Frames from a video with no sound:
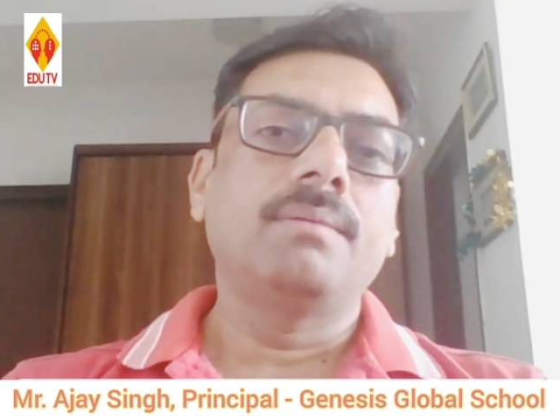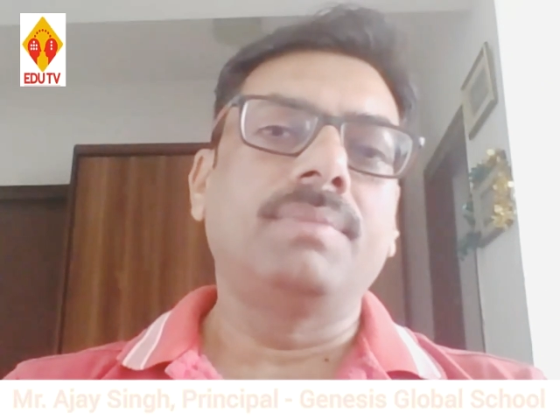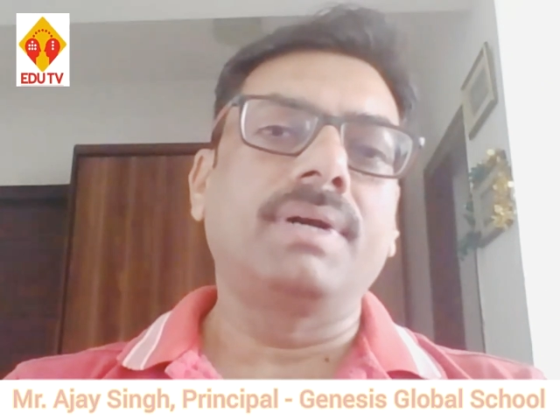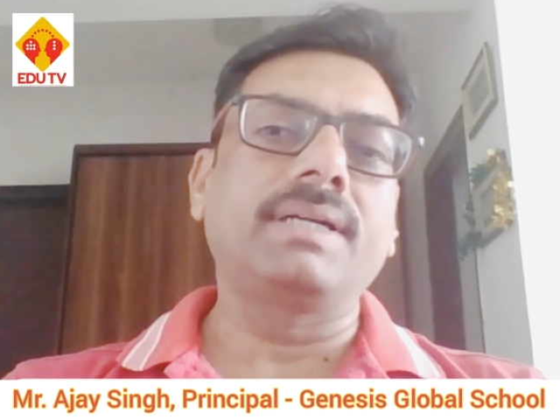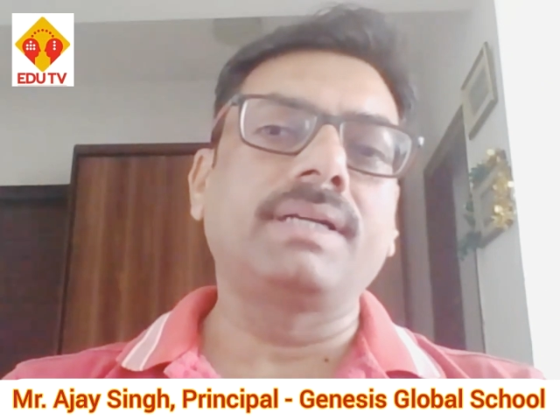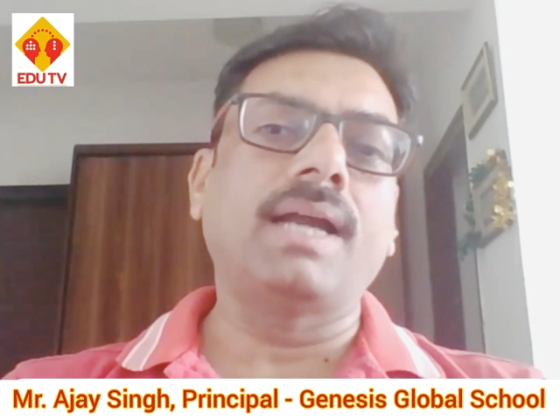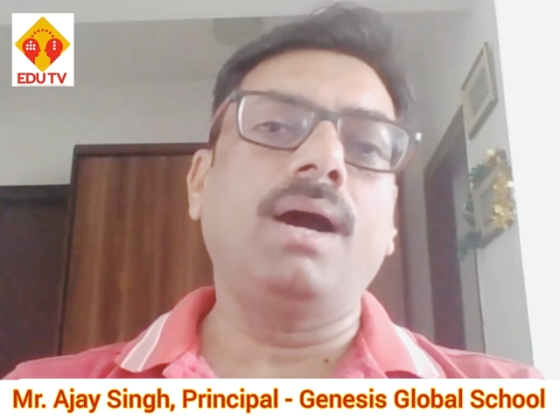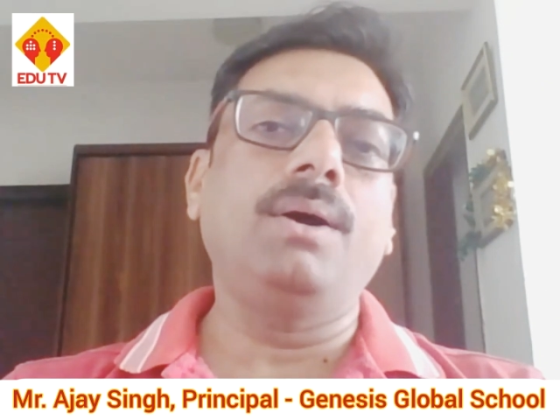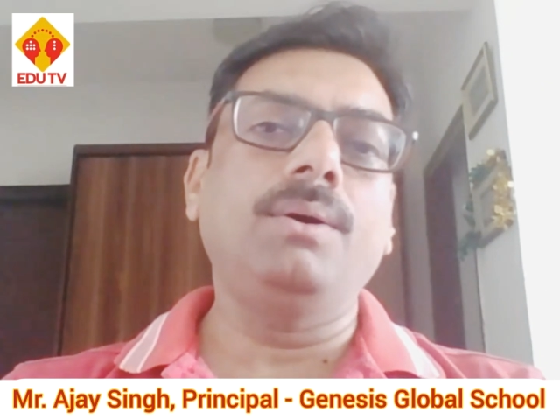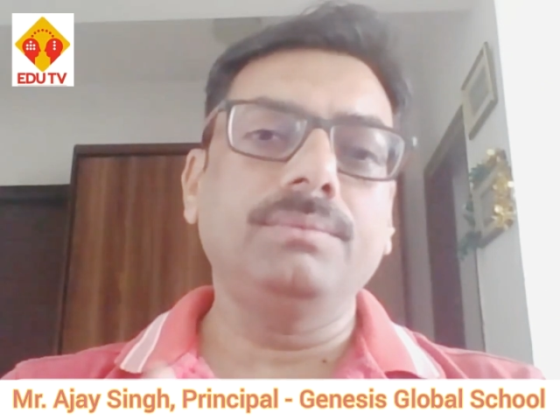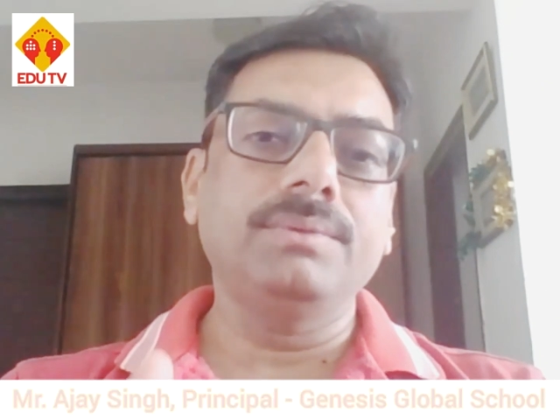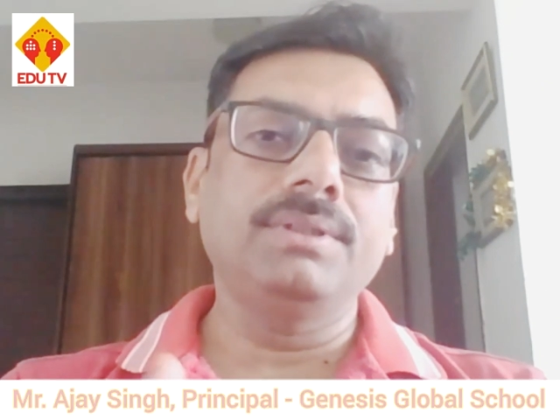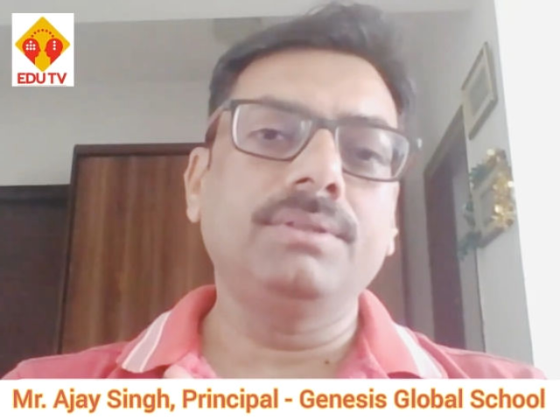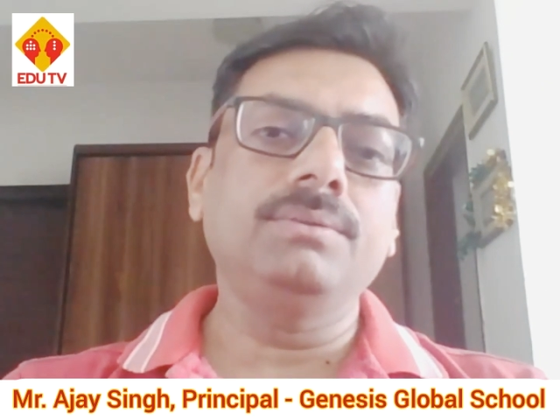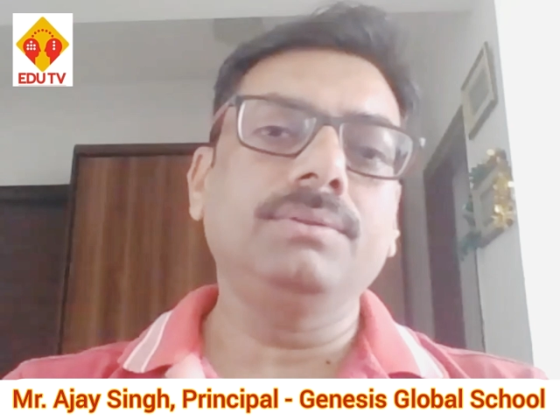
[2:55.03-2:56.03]
But now,
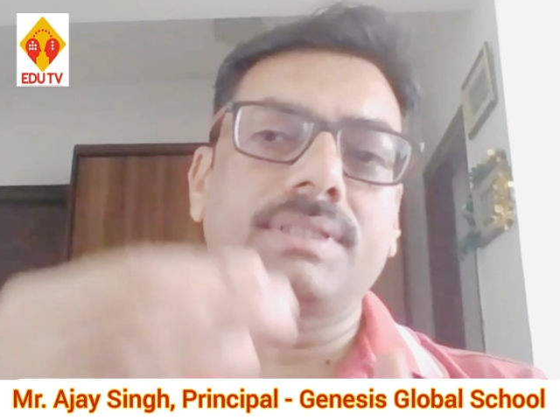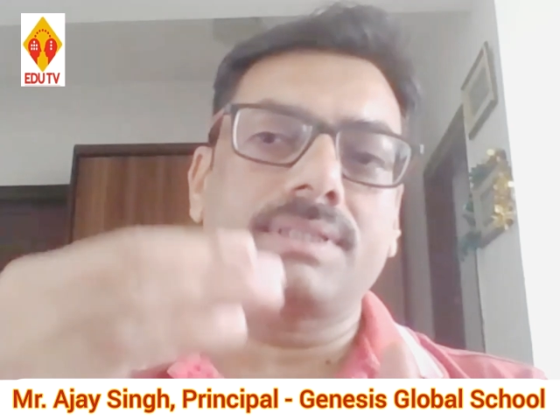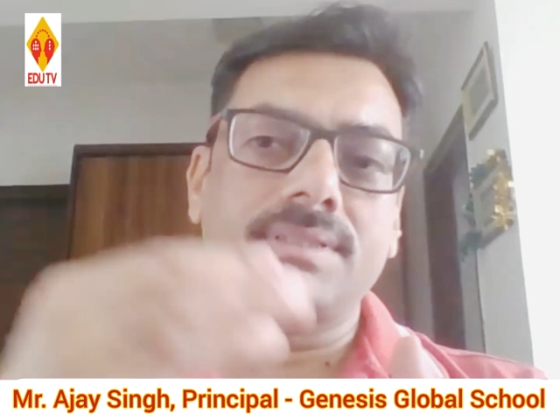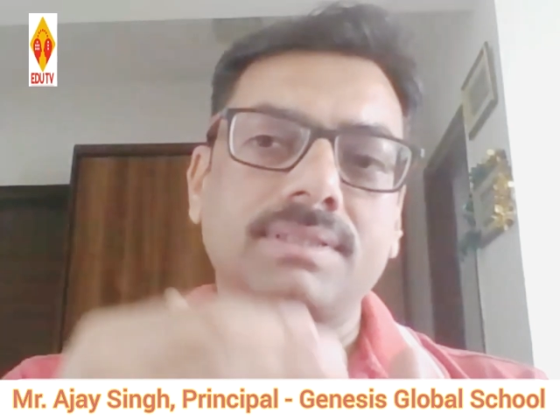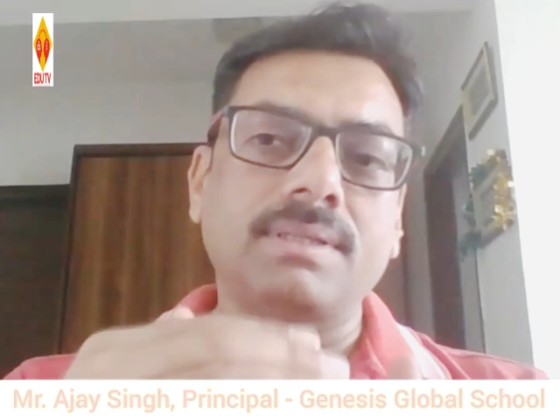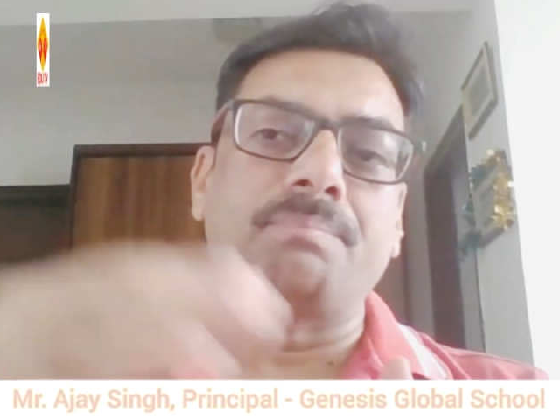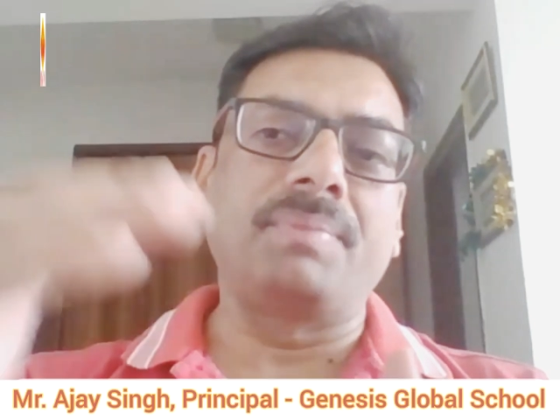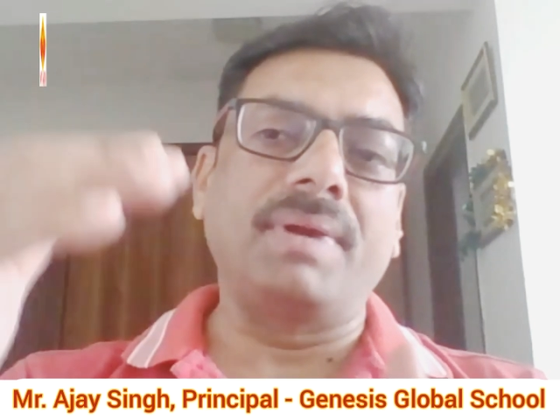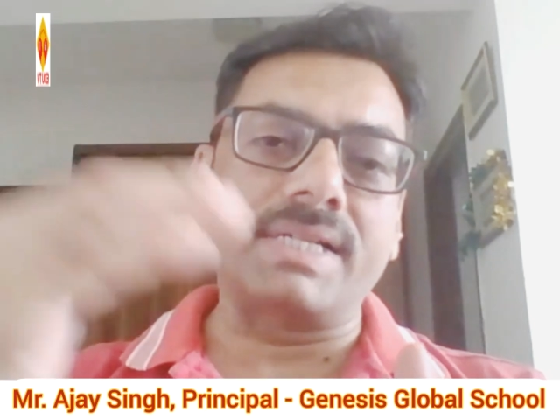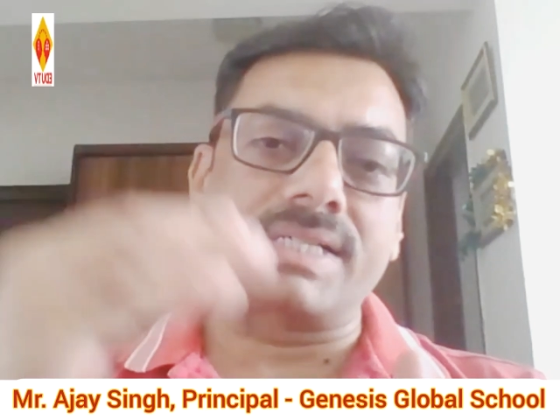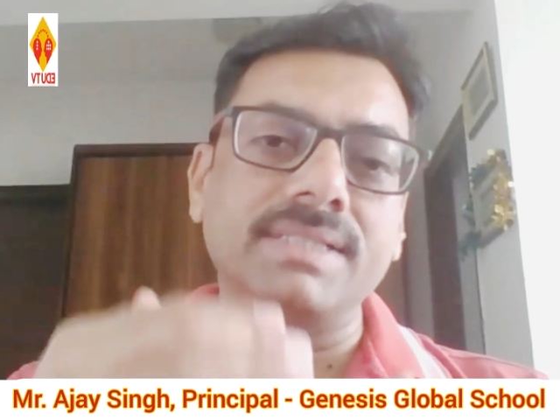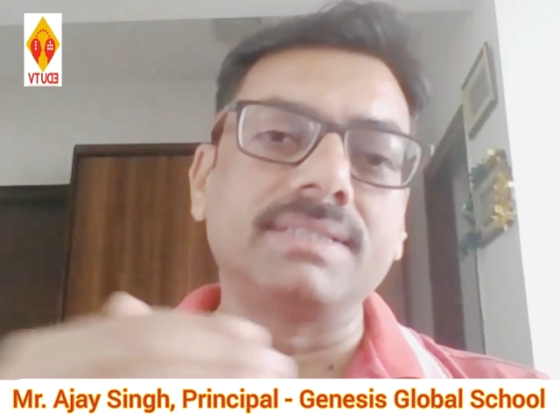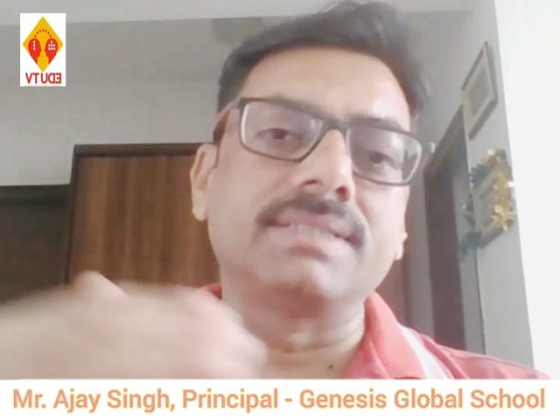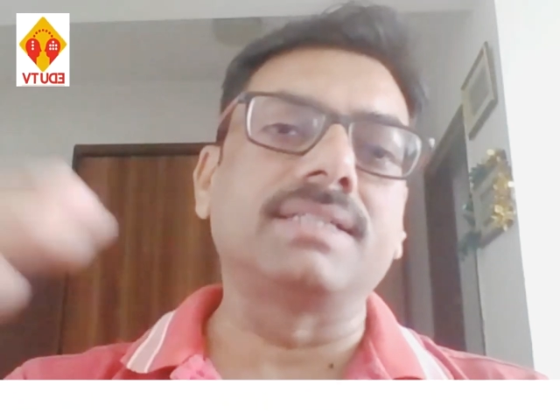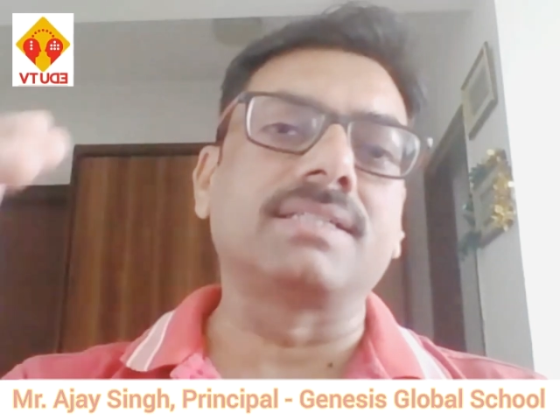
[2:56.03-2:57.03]
you know, the
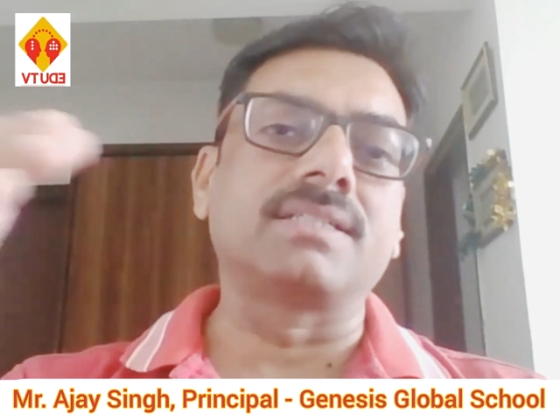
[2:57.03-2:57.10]
patience